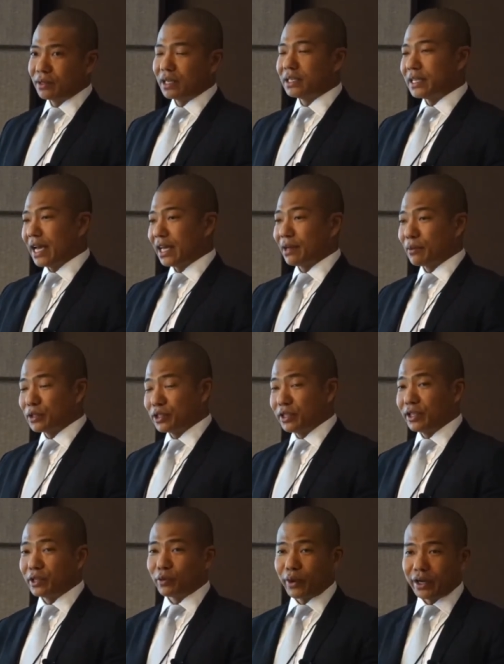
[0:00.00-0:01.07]
the data, but
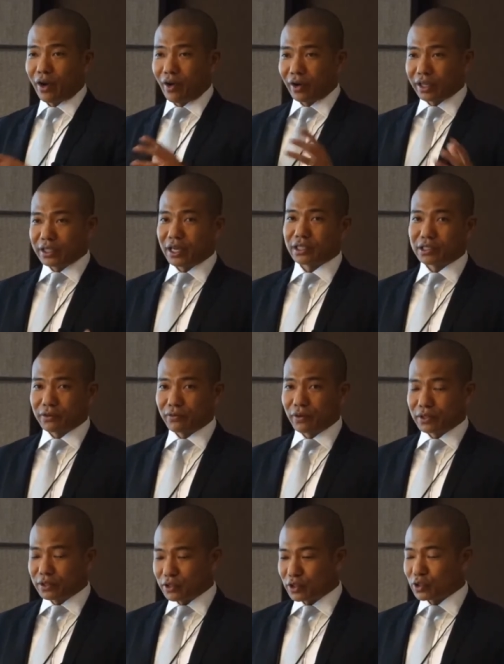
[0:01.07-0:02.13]
you need the right architecture
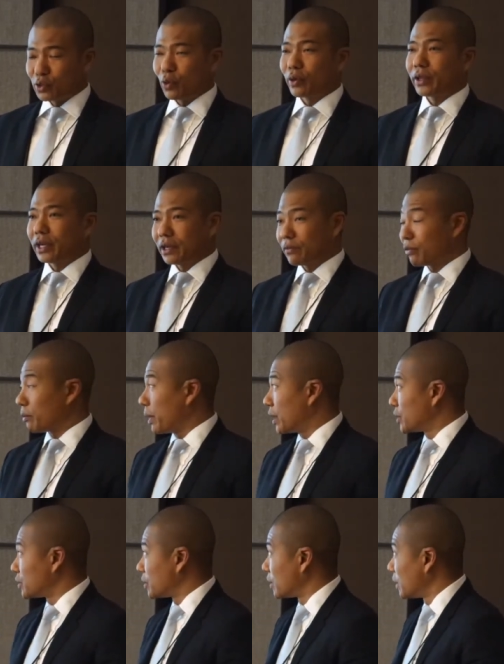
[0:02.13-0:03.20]
first to store that
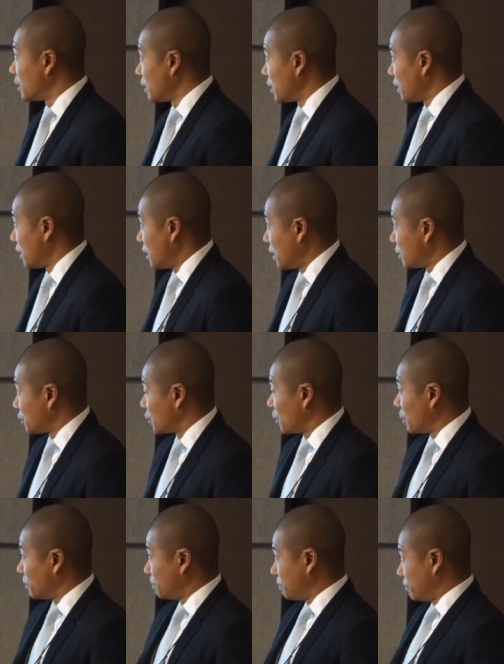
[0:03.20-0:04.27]
information.
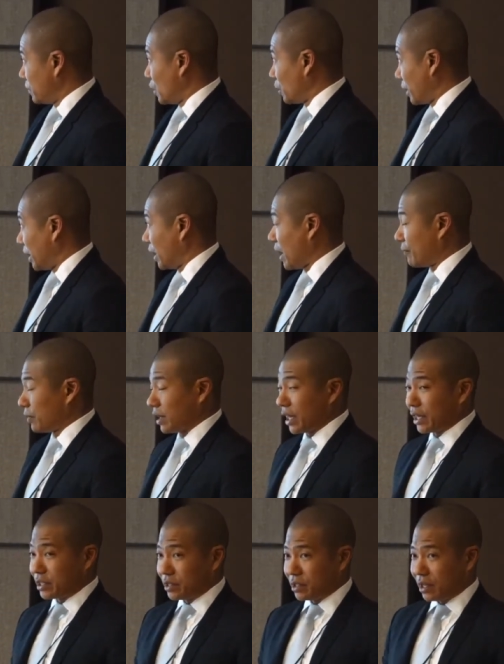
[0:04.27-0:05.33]
So getting off of
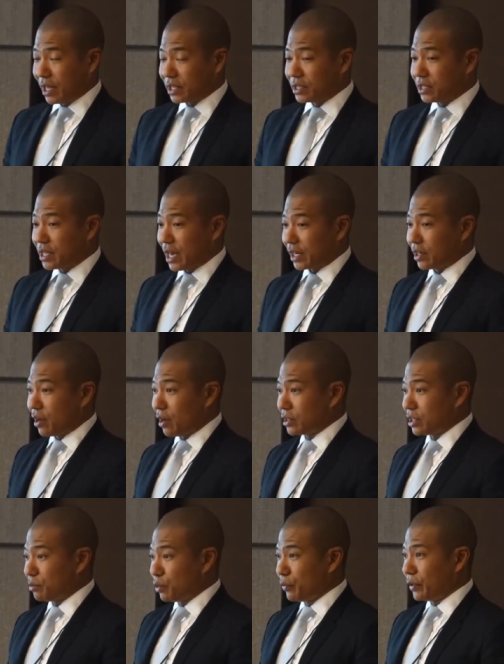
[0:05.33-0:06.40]
legacy
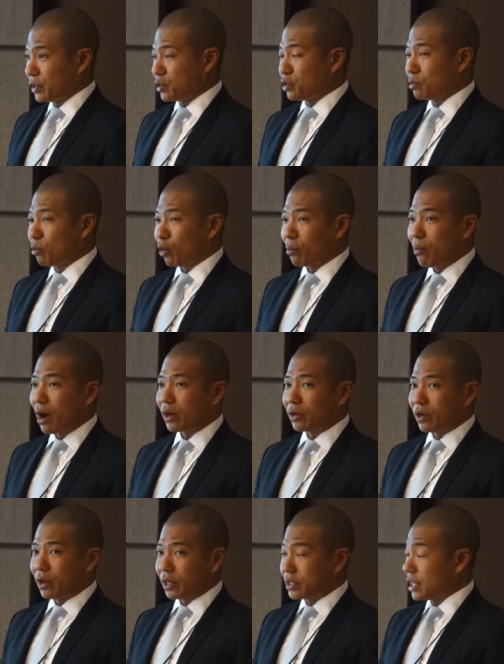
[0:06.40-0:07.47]
technology, moving to more
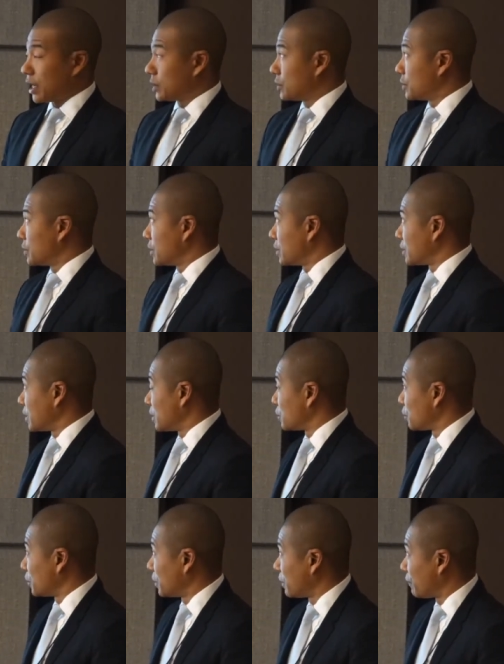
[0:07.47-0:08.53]
modern architectures
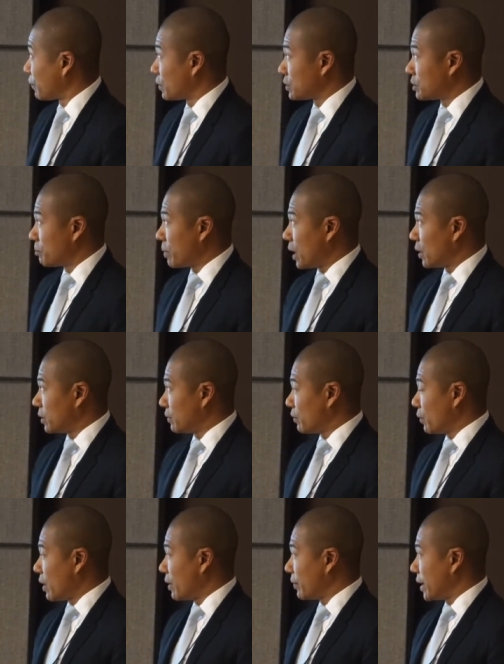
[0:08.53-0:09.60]
is really the first
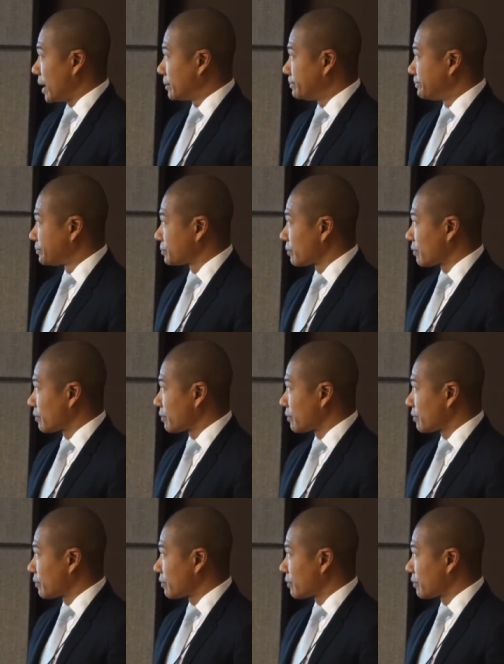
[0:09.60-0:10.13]
imperative around that.